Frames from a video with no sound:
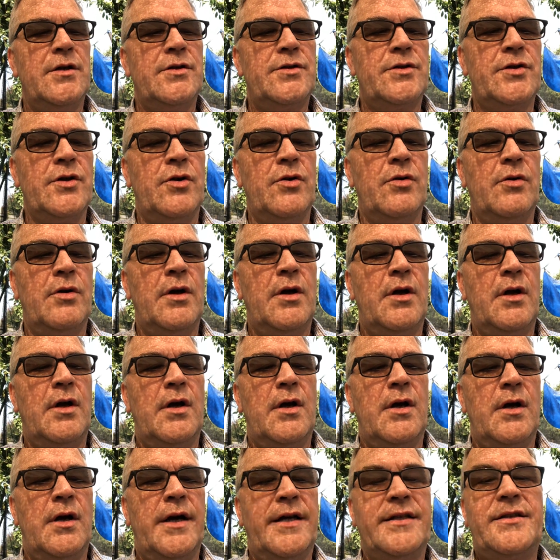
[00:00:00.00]
So
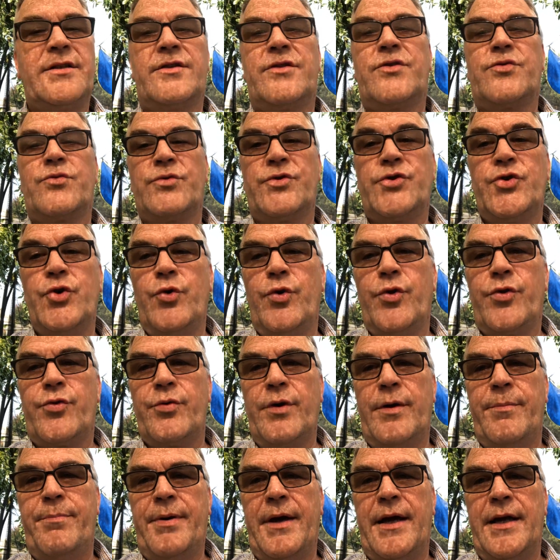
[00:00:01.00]
it's 2 to
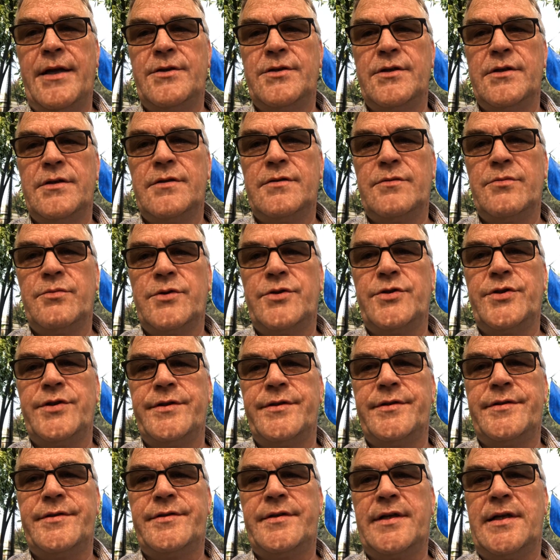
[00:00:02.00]
3 pages, which
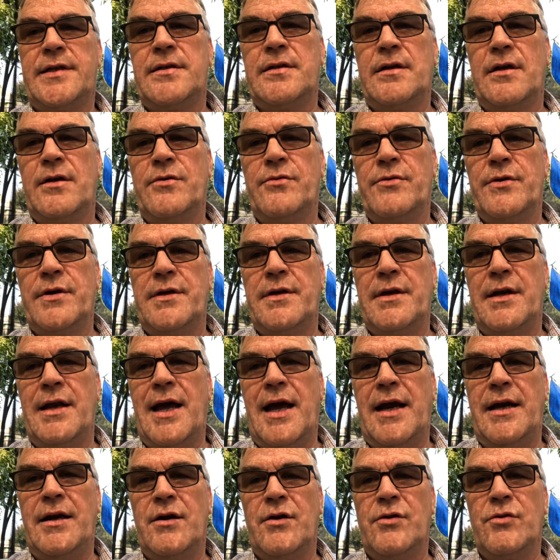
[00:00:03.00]
is 600 to
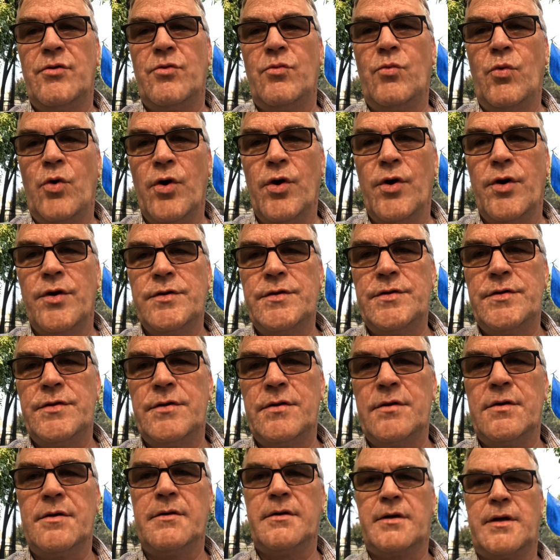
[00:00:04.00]
900 words.
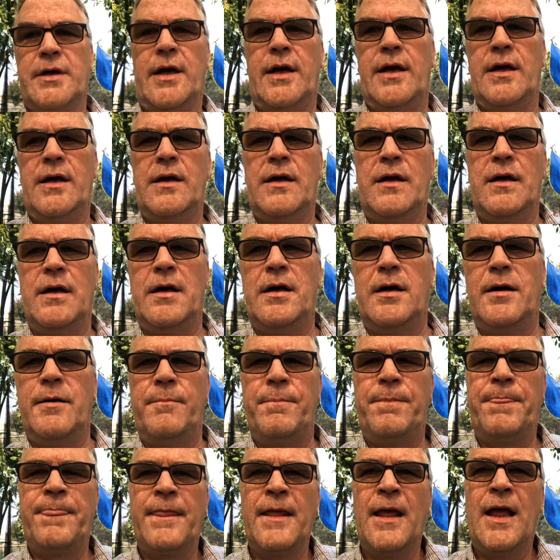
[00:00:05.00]
Okay,
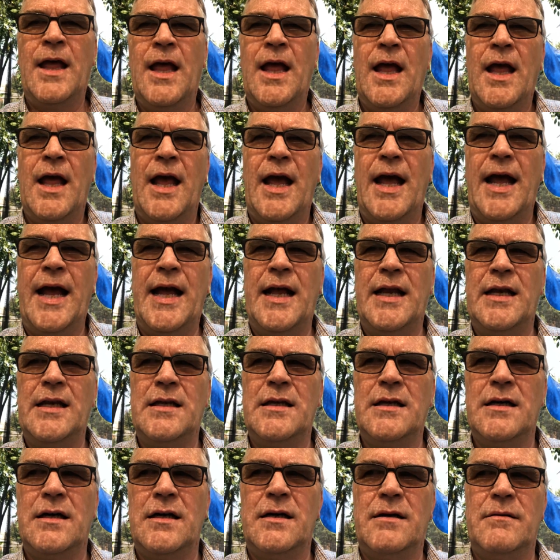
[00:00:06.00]

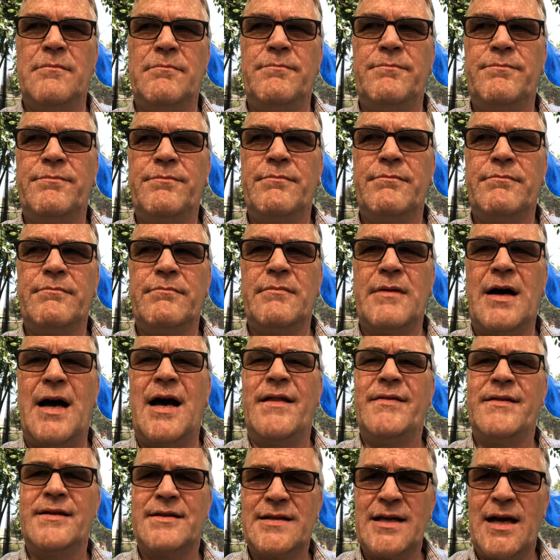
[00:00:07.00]
and
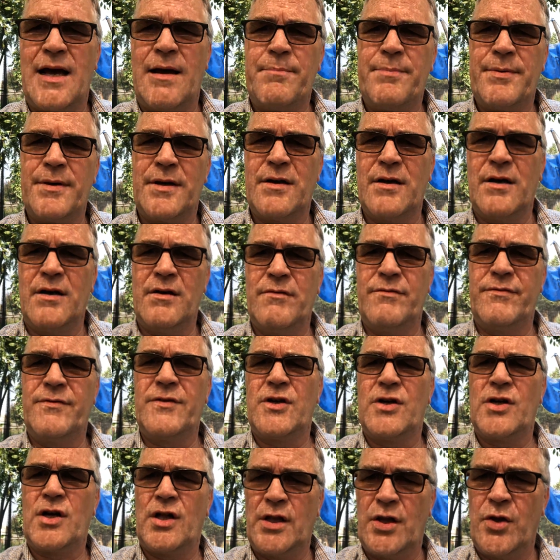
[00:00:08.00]
on the topic of
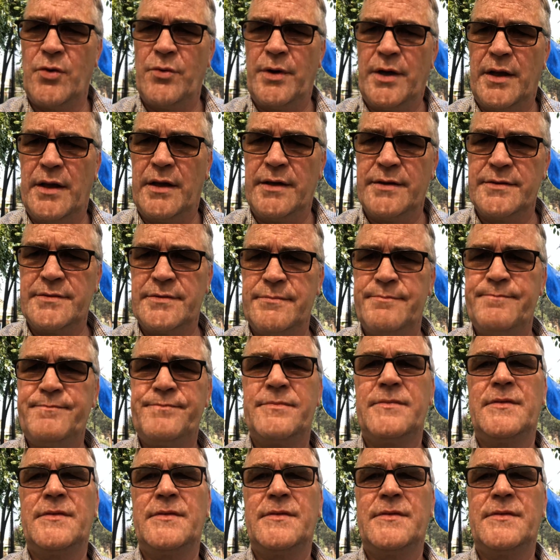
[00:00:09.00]
colonialism.